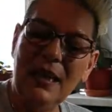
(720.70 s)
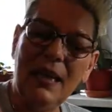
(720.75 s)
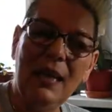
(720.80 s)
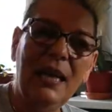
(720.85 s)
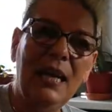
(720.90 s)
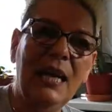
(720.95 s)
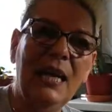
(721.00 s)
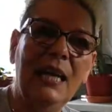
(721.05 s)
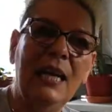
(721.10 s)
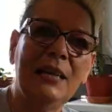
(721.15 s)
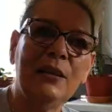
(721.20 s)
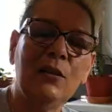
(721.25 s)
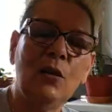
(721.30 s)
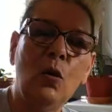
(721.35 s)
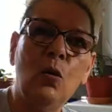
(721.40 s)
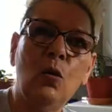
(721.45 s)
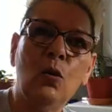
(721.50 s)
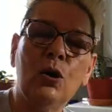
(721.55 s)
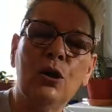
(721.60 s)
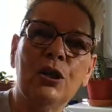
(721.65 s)
had
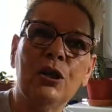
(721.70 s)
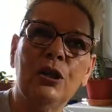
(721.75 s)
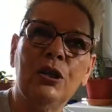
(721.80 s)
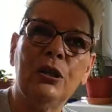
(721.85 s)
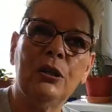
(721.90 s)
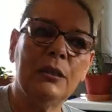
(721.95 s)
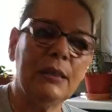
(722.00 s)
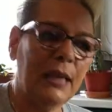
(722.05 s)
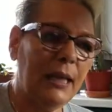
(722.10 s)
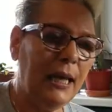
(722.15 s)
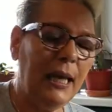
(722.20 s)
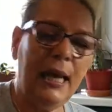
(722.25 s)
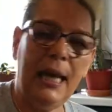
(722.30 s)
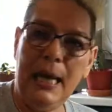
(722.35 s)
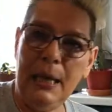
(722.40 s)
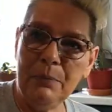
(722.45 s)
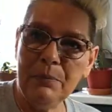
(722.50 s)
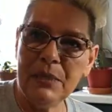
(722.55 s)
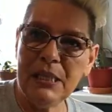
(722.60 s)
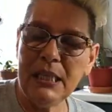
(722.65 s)
ordered
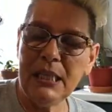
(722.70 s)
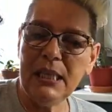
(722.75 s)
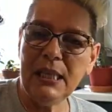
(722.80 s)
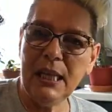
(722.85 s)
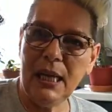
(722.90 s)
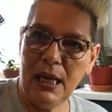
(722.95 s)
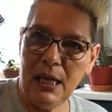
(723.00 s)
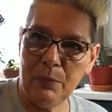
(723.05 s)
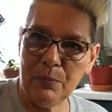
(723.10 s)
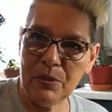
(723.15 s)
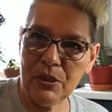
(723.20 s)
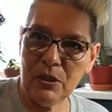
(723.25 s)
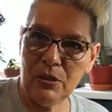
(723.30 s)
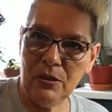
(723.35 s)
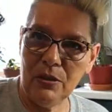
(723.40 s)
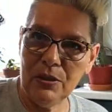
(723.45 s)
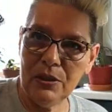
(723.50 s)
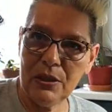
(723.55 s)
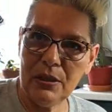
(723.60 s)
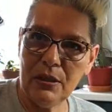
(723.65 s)
empty
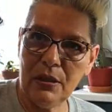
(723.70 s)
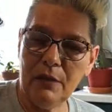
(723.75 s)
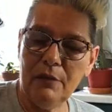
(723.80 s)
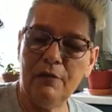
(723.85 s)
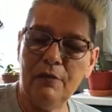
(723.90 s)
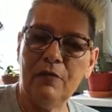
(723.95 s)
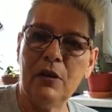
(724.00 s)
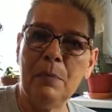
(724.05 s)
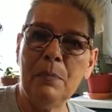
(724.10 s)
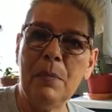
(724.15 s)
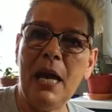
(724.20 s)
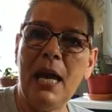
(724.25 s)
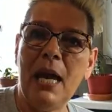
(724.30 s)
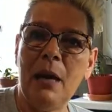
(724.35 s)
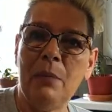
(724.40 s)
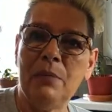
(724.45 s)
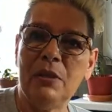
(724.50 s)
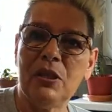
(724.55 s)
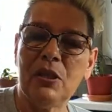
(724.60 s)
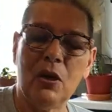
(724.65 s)
capsules from
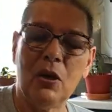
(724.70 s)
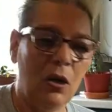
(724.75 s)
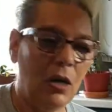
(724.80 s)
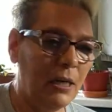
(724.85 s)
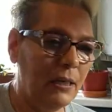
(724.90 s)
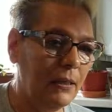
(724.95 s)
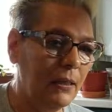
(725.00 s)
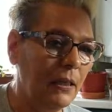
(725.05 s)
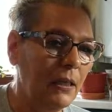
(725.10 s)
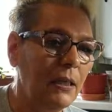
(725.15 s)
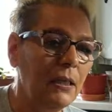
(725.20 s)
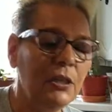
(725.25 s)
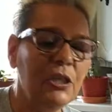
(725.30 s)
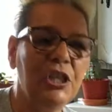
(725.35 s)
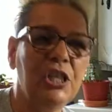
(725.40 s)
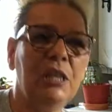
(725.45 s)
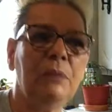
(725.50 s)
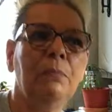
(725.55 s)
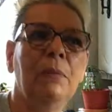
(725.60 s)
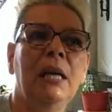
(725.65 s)
Amazon
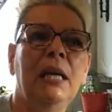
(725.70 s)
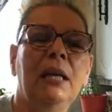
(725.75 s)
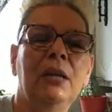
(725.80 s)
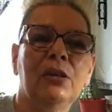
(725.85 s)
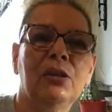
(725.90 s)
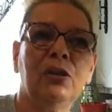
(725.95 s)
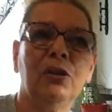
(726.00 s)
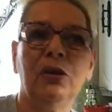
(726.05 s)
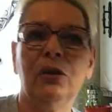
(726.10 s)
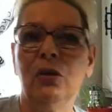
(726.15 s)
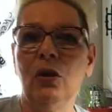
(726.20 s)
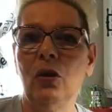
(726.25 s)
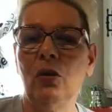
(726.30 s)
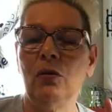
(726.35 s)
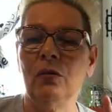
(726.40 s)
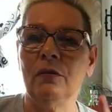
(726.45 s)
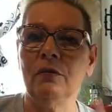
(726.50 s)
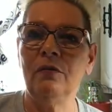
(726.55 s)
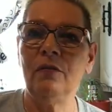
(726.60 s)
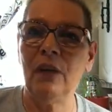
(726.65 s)
she makes her
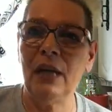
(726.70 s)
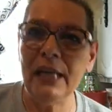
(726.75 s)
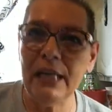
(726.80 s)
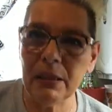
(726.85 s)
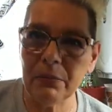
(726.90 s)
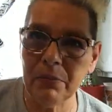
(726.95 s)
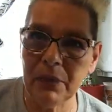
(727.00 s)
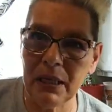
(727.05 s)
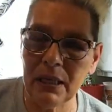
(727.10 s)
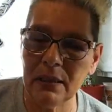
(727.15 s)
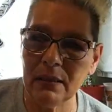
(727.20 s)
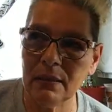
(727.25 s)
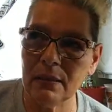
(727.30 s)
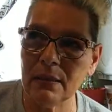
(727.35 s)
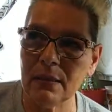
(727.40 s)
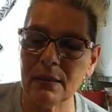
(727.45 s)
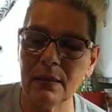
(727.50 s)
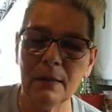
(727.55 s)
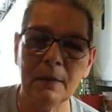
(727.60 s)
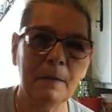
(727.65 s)
own
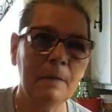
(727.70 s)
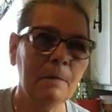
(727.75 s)
vitamins,